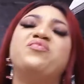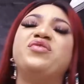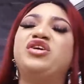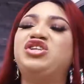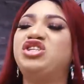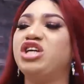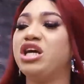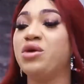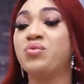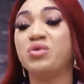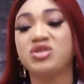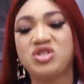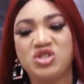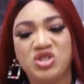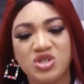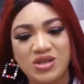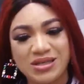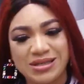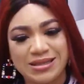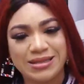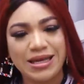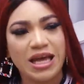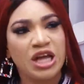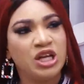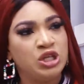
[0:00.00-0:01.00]
Richie, it was
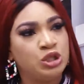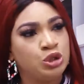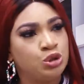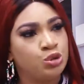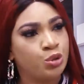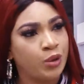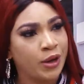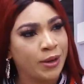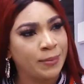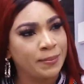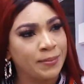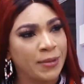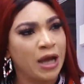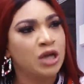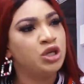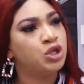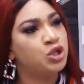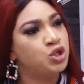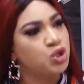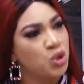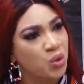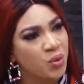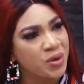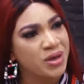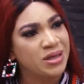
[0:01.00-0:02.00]
just a dream.
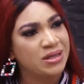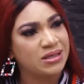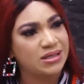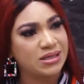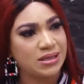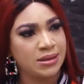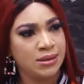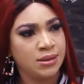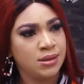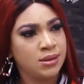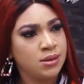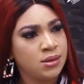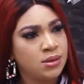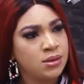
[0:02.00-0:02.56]
And you know it.